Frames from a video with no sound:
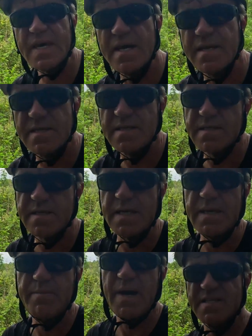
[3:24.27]
carrying
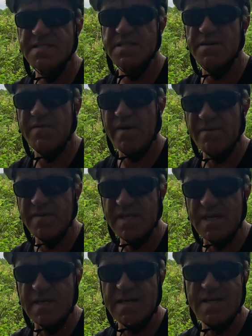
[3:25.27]
3 pairs of
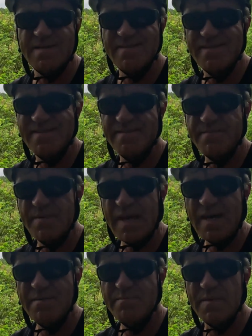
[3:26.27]
everything.
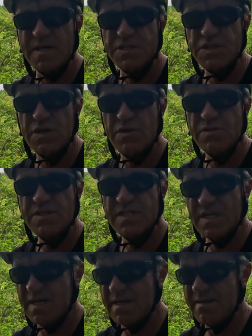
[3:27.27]
My
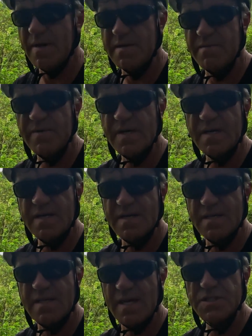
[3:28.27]
shirts, underwear
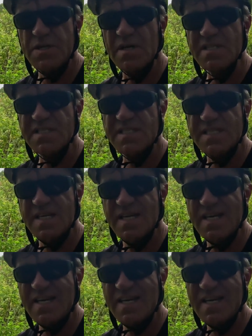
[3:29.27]
and socks.